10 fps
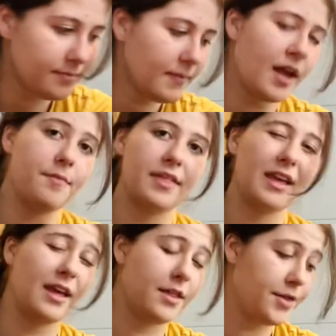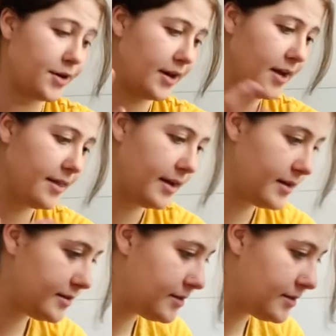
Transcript: I'm thinking thirty on that.